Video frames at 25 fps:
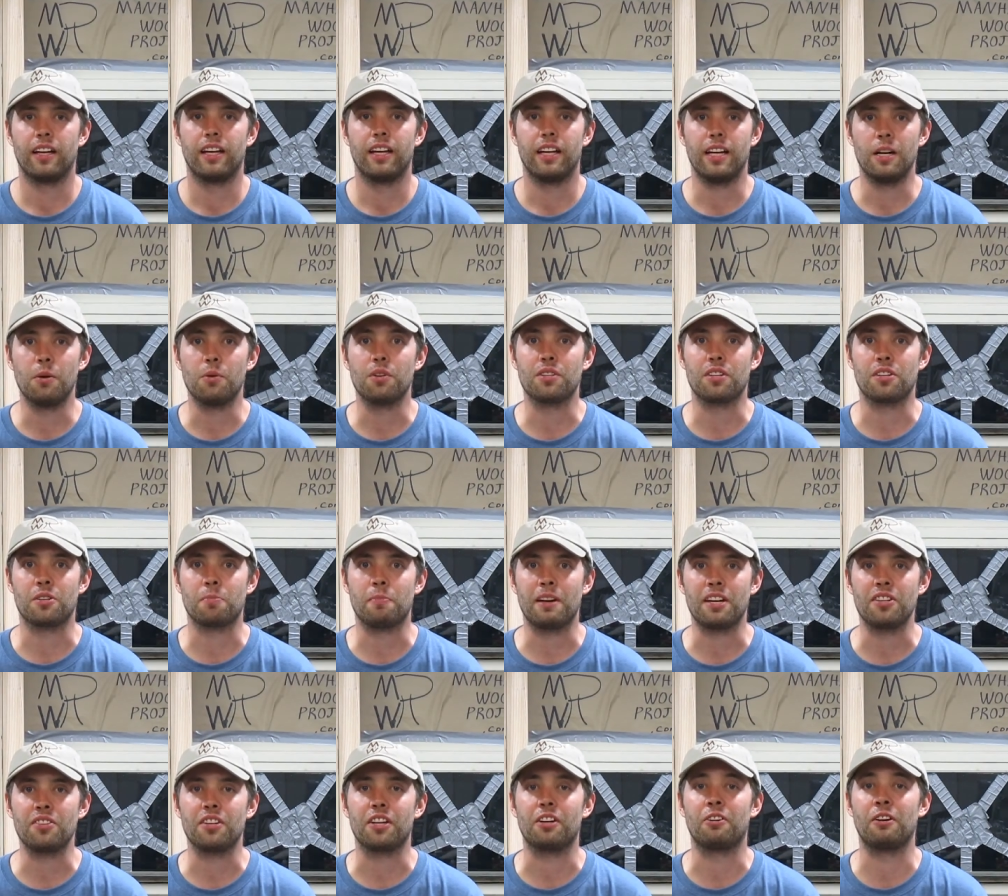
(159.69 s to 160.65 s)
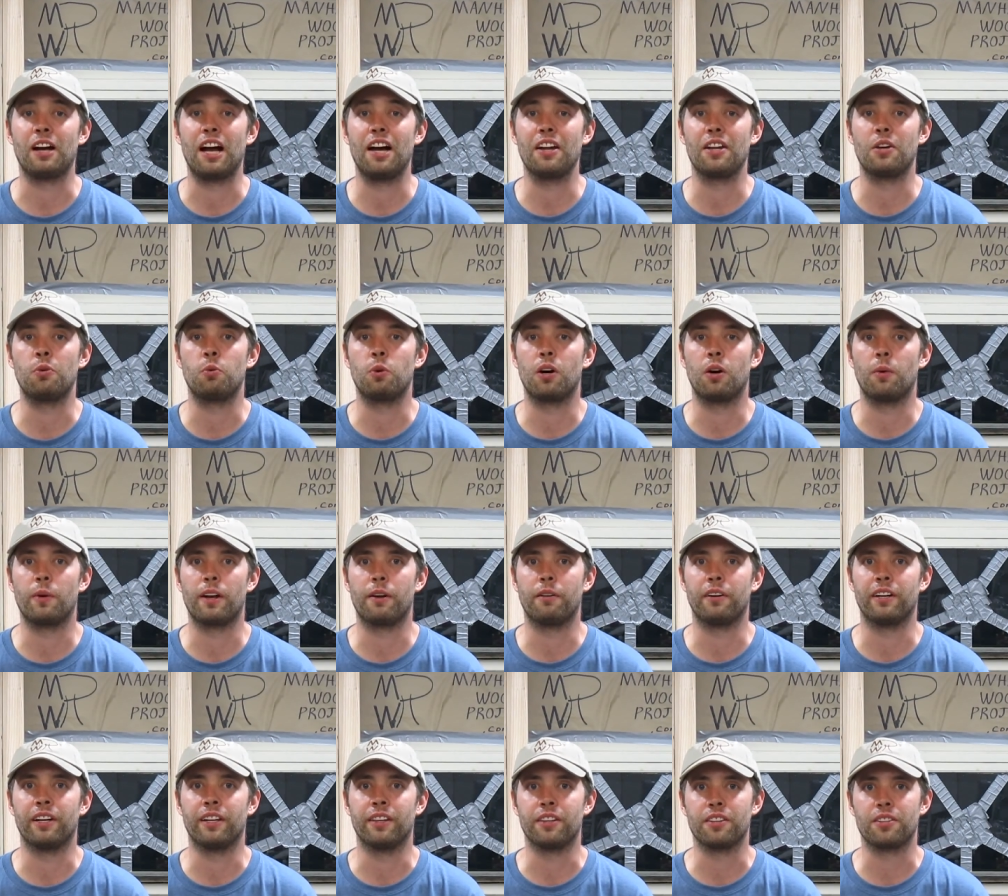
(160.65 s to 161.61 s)
It was especially crowded while we
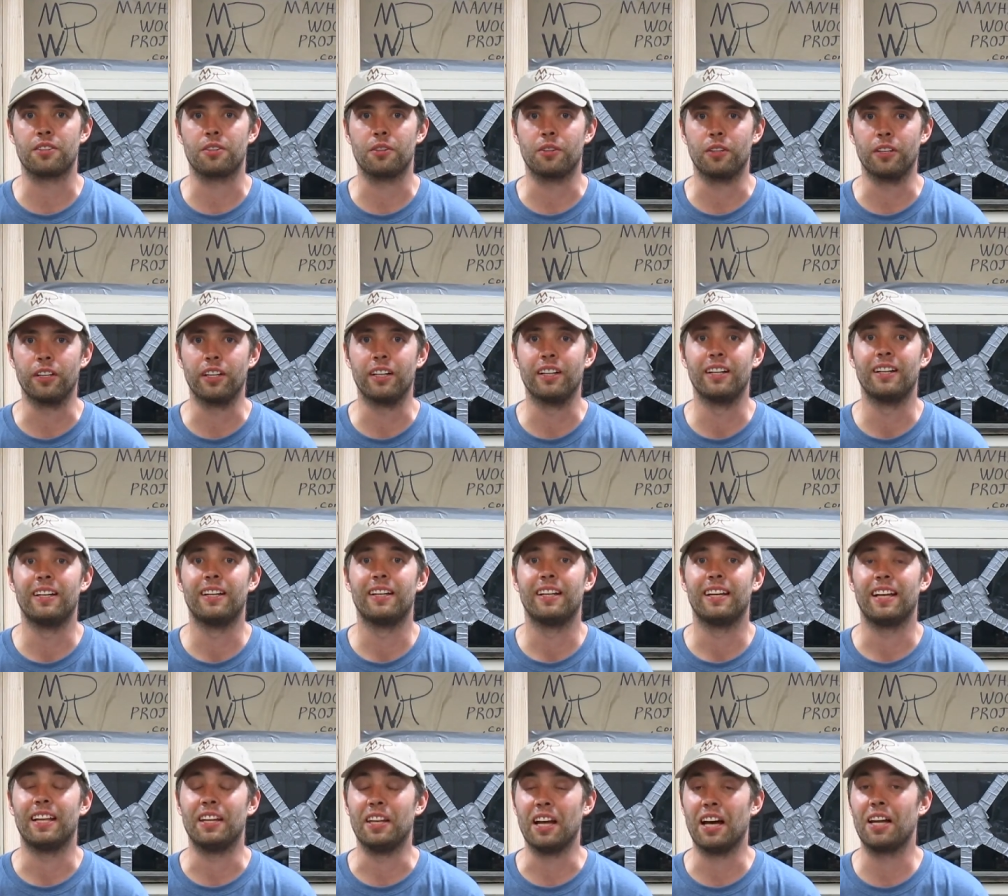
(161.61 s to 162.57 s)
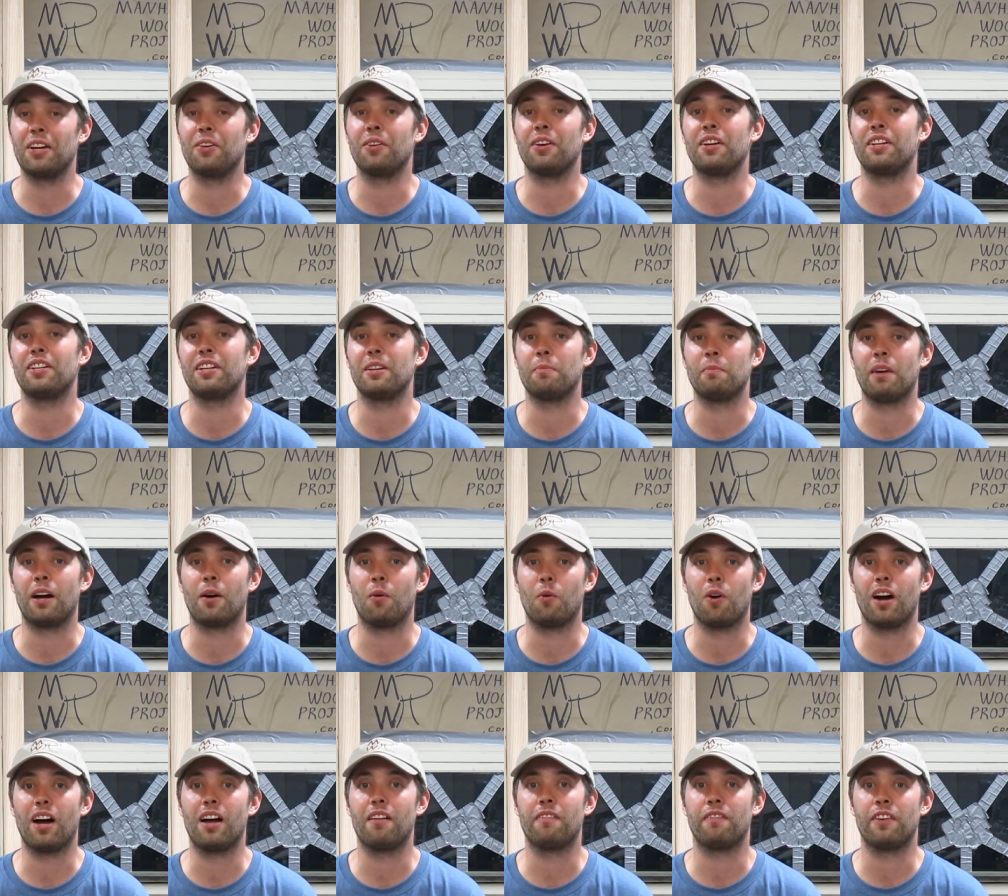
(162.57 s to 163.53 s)
were in the store, and not only did my
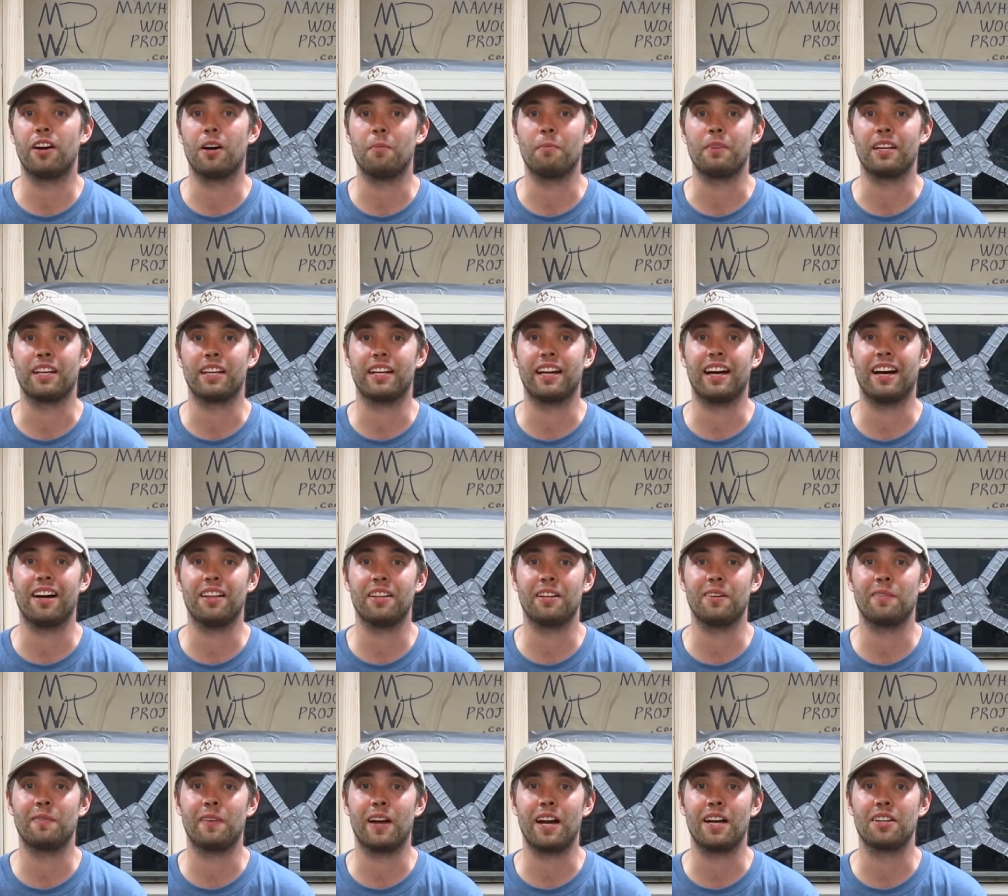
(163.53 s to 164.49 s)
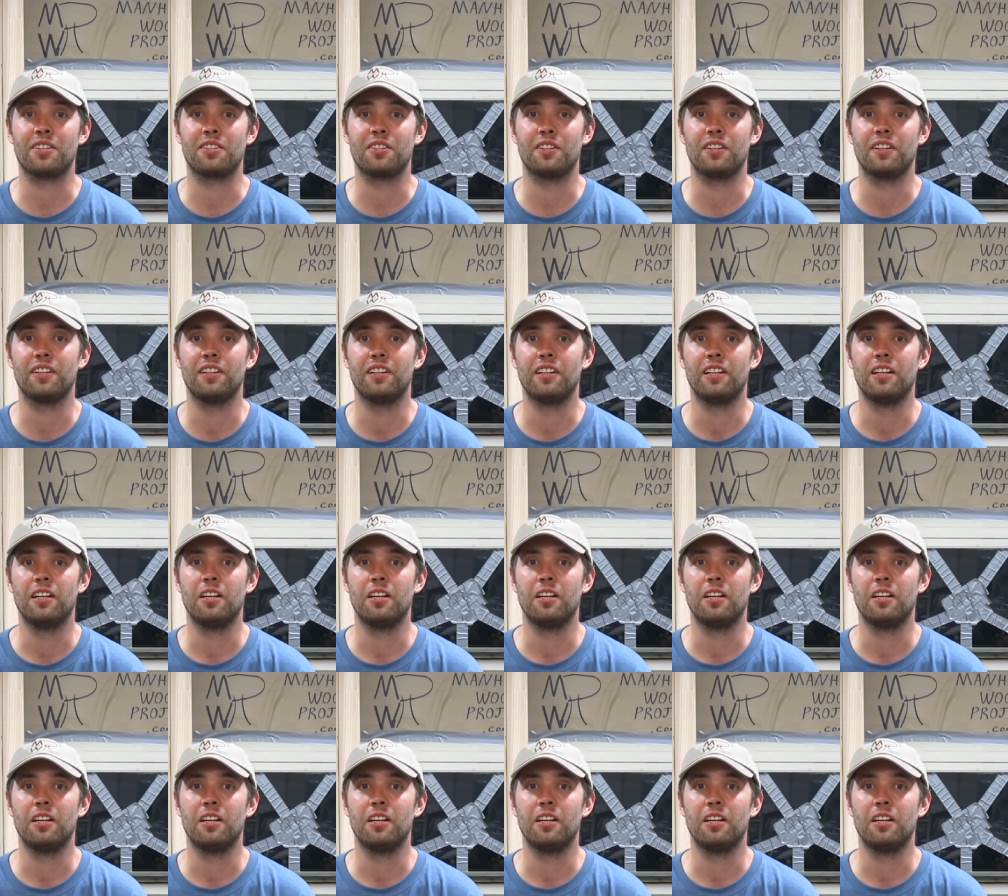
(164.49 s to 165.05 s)
wife help me get out of there faster,